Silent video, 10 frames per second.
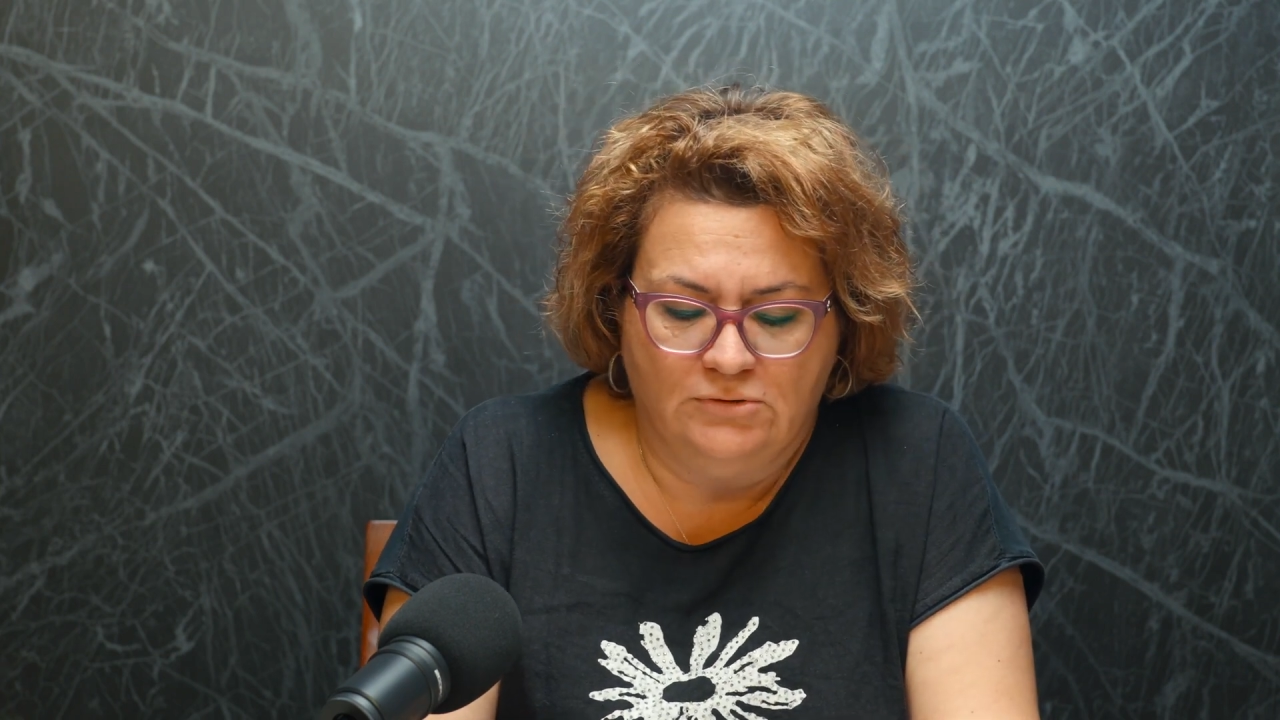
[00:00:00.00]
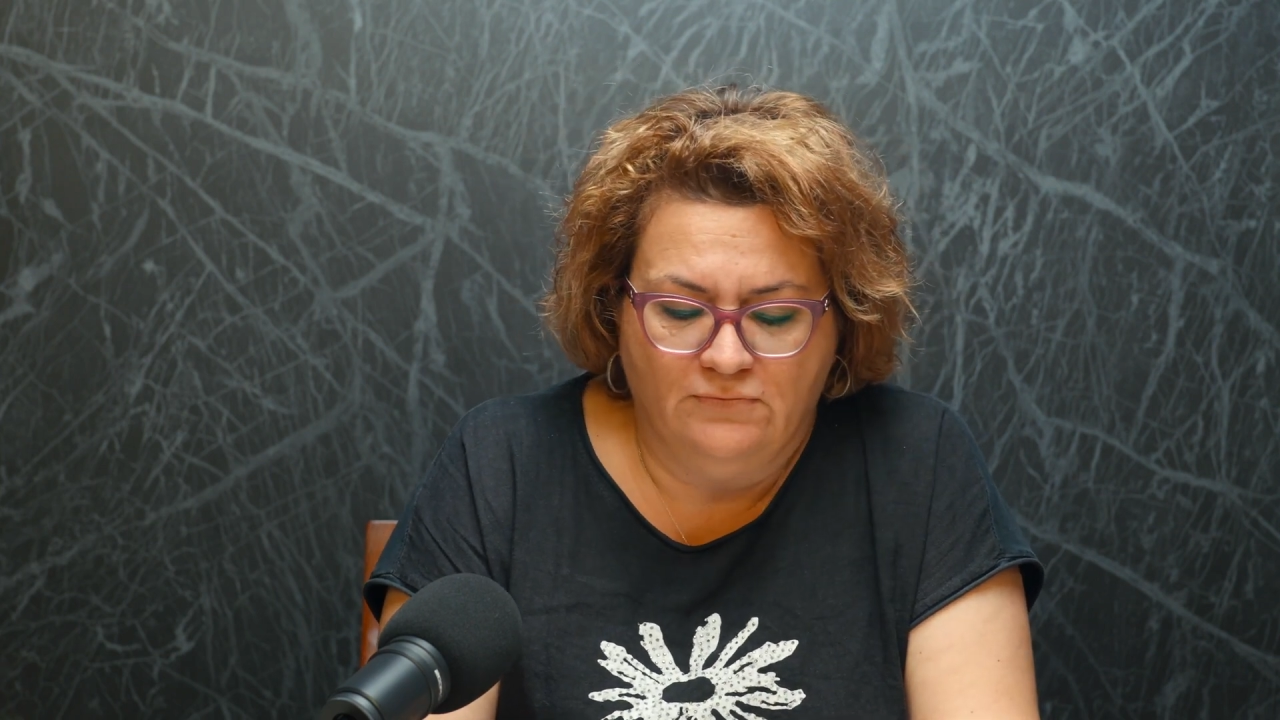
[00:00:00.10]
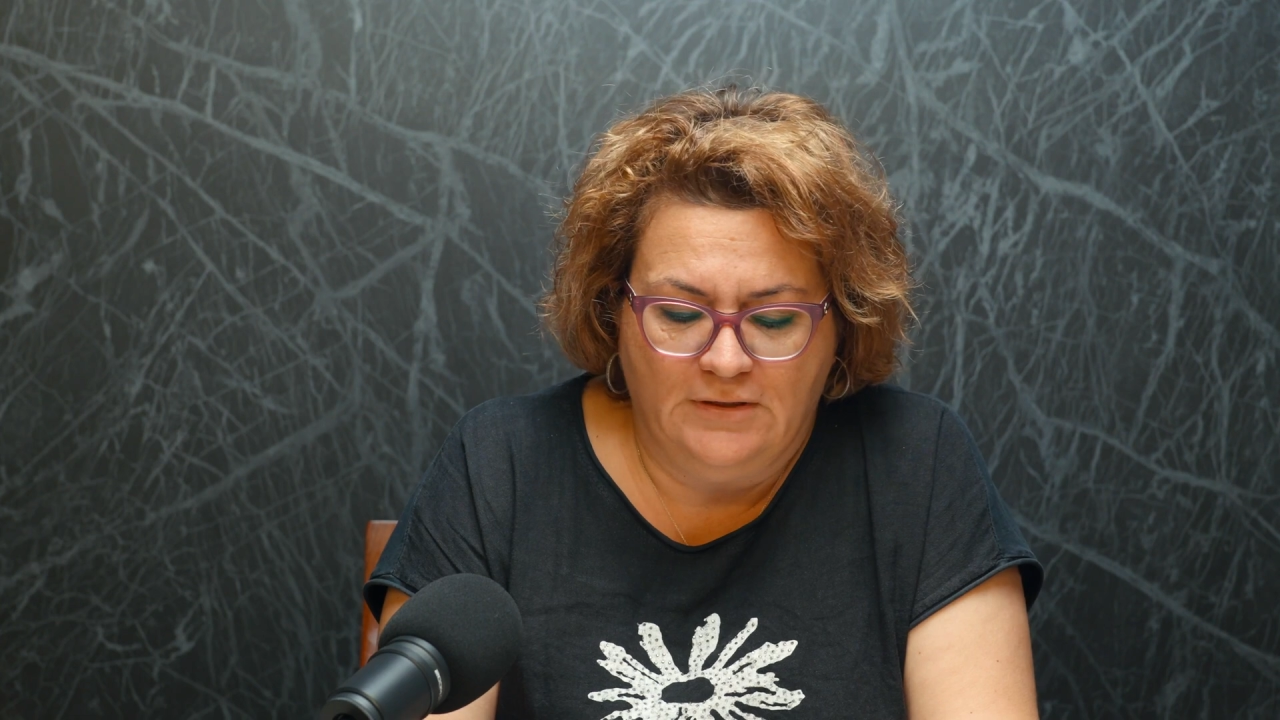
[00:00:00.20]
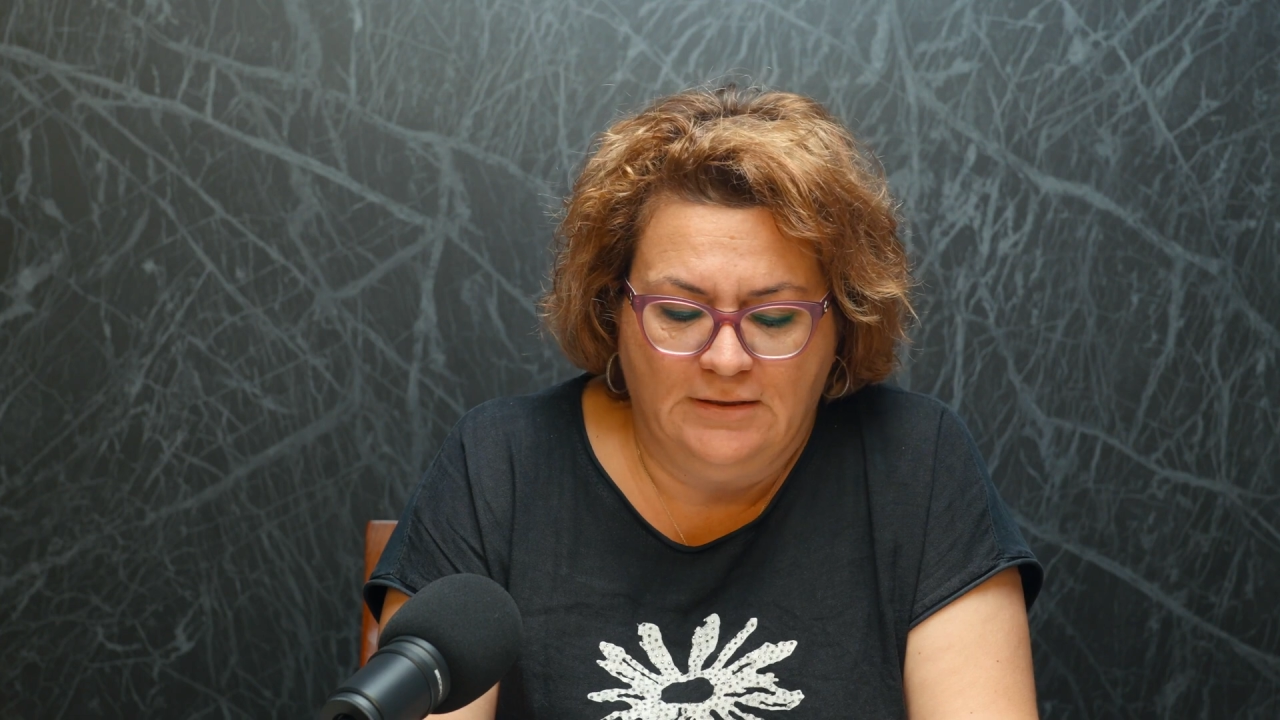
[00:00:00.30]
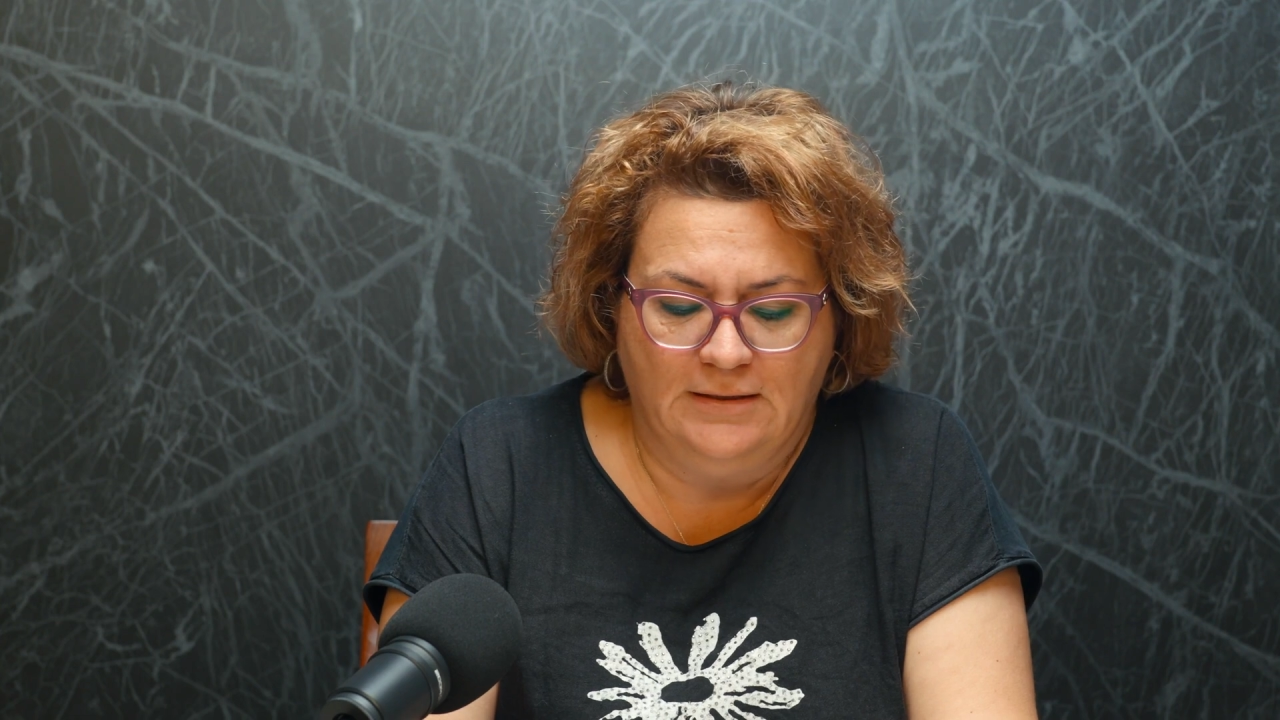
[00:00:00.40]

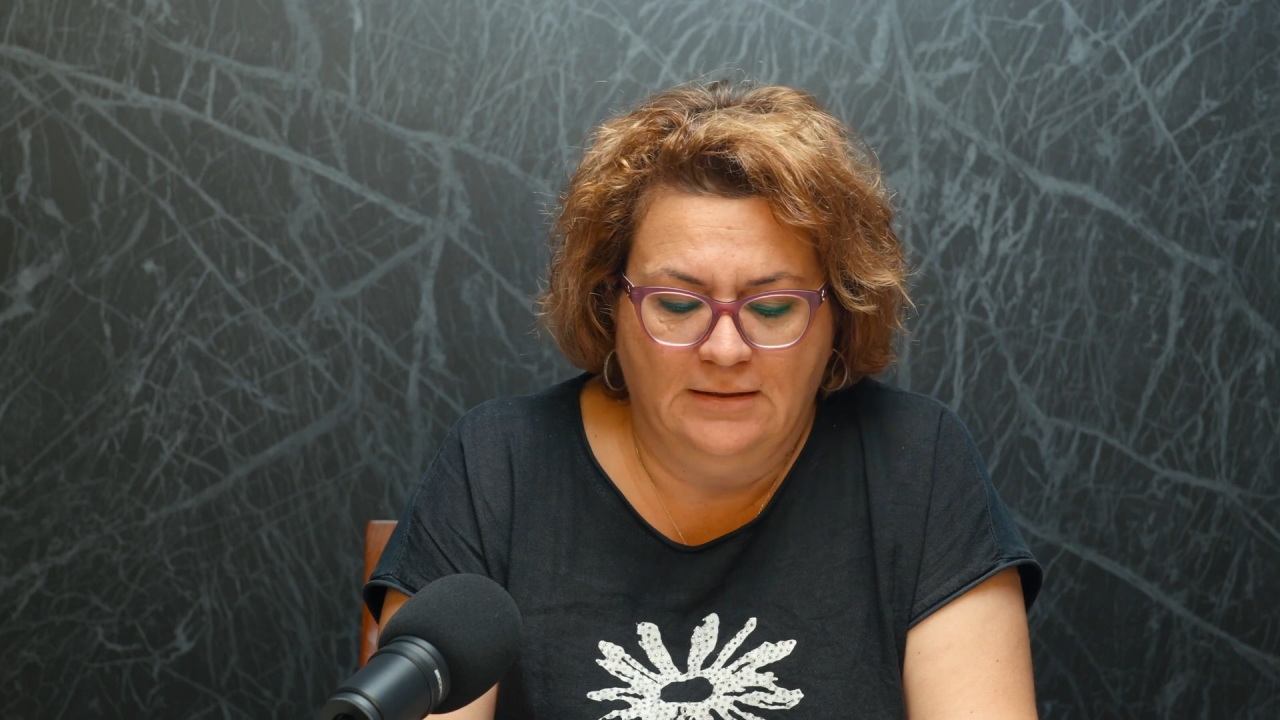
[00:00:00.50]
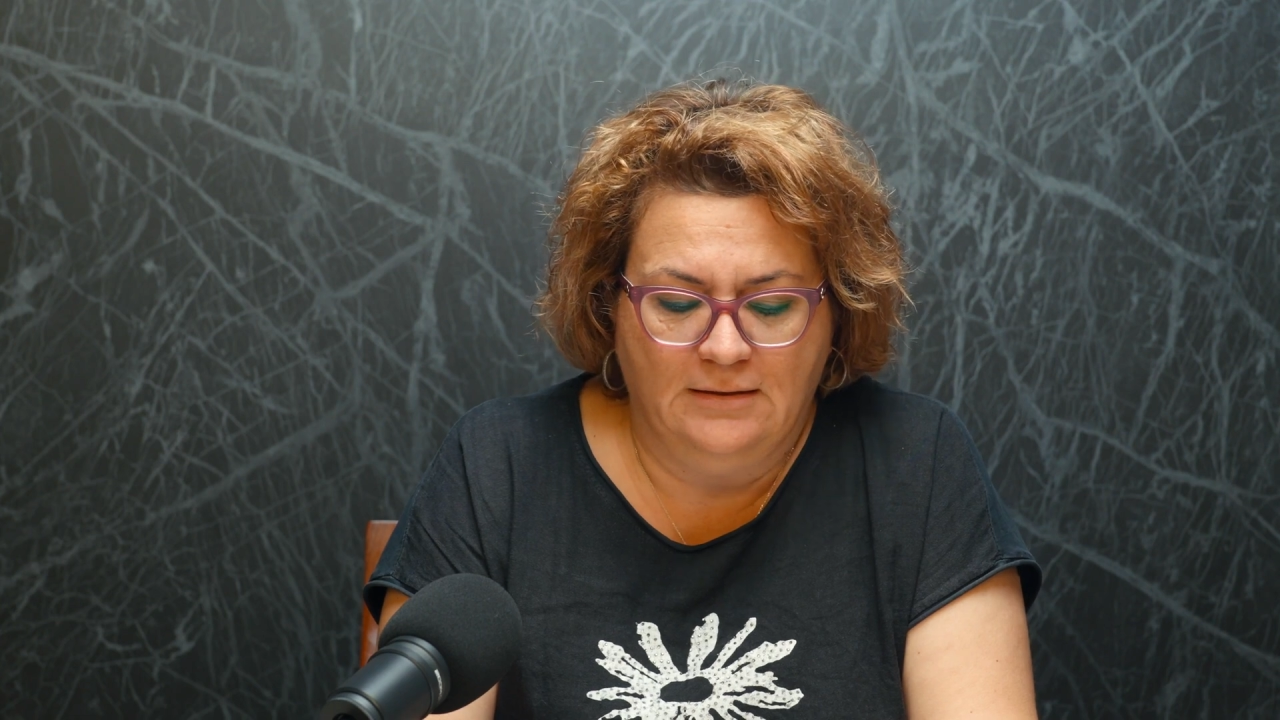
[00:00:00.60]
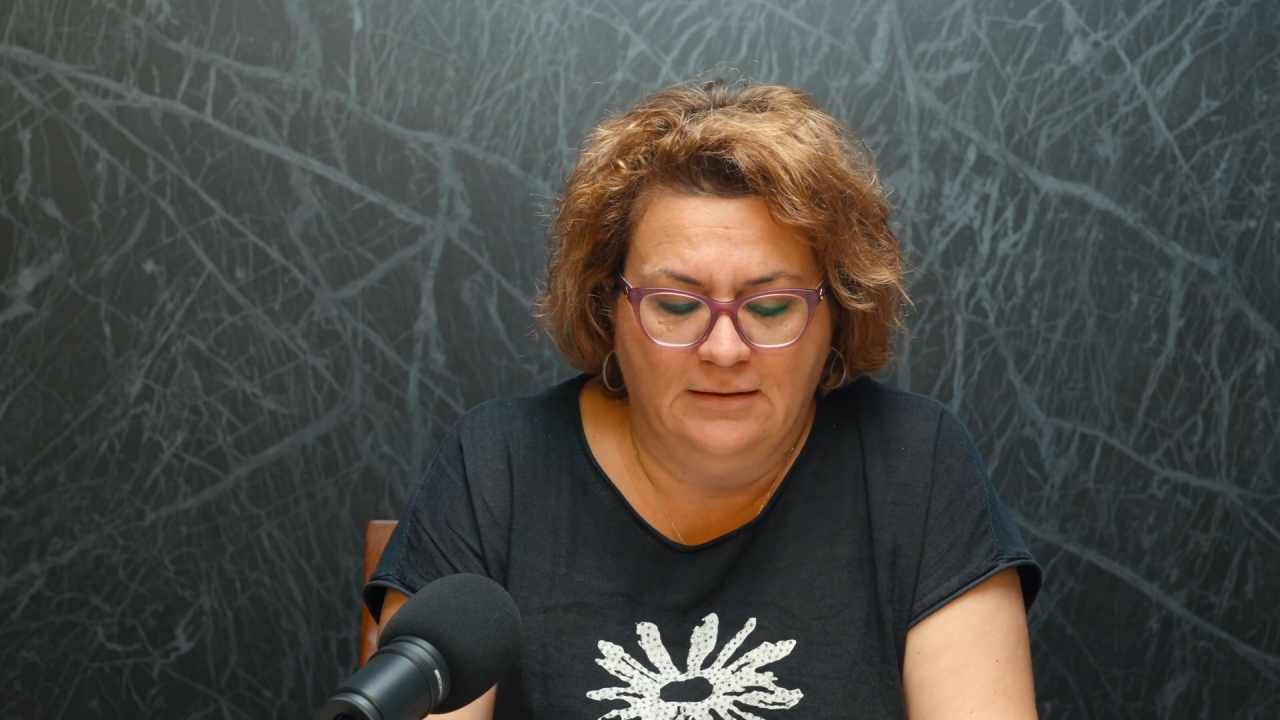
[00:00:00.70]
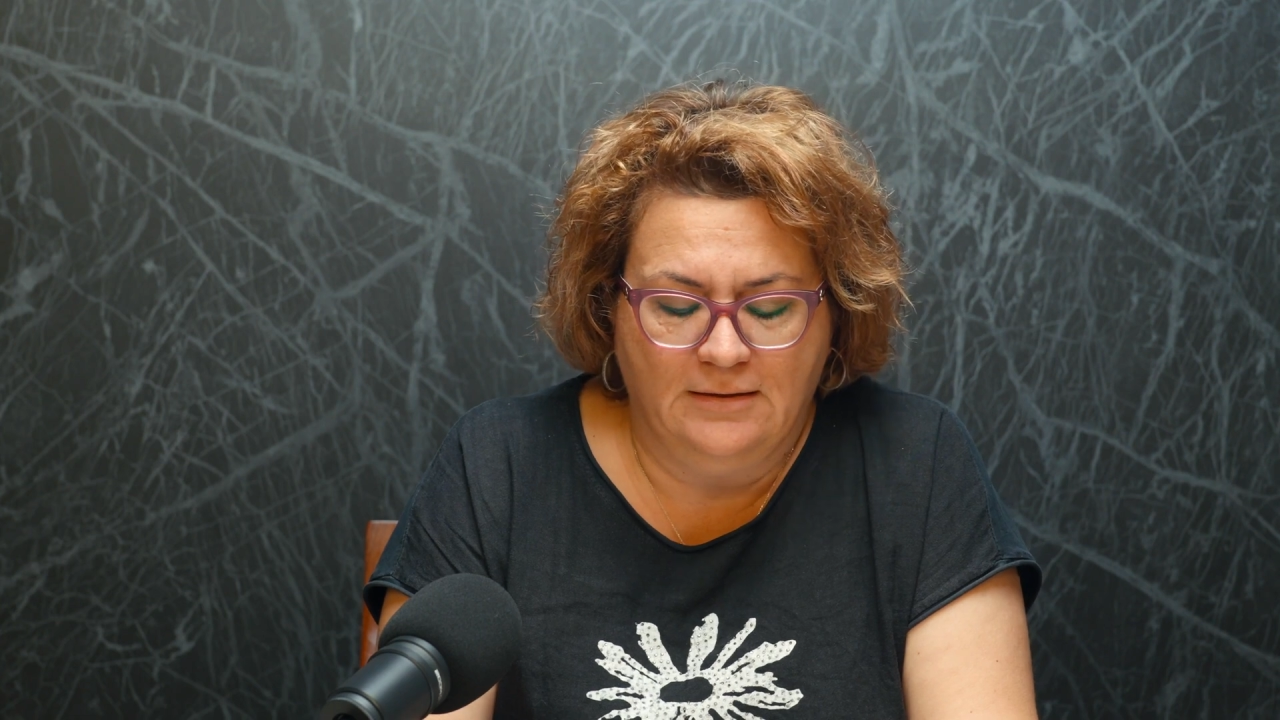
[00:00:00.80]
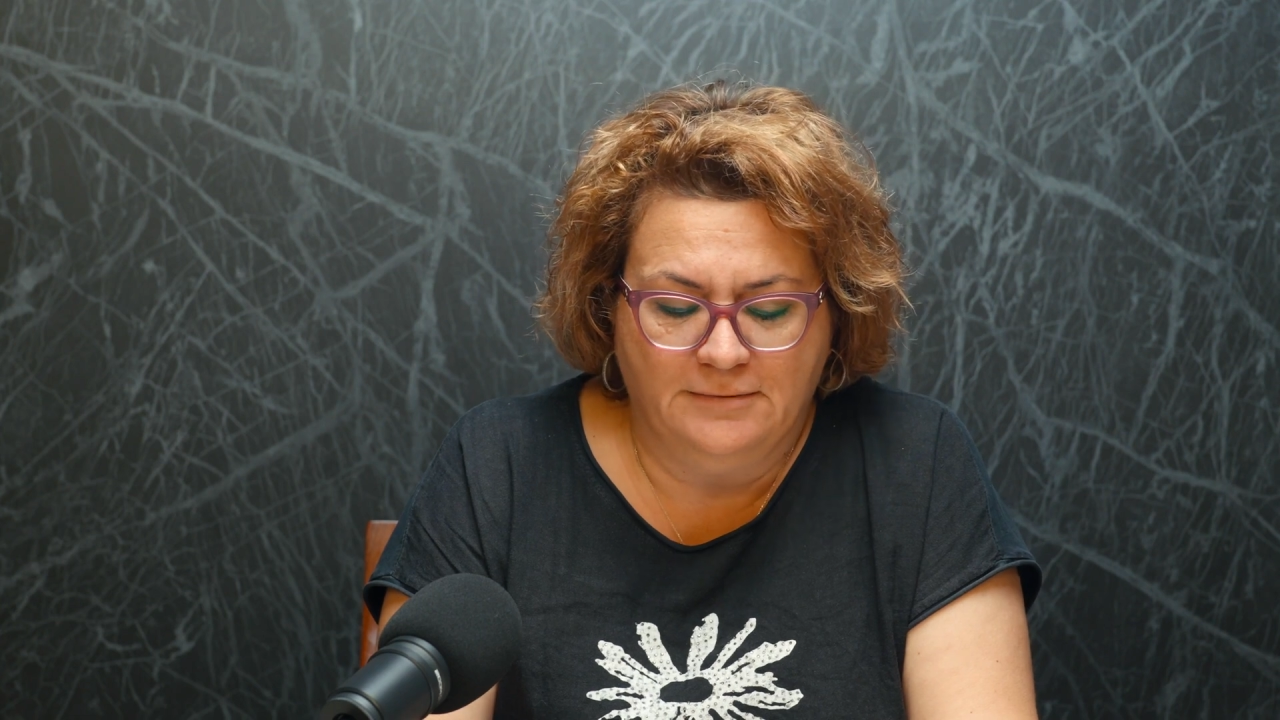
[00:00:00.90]
very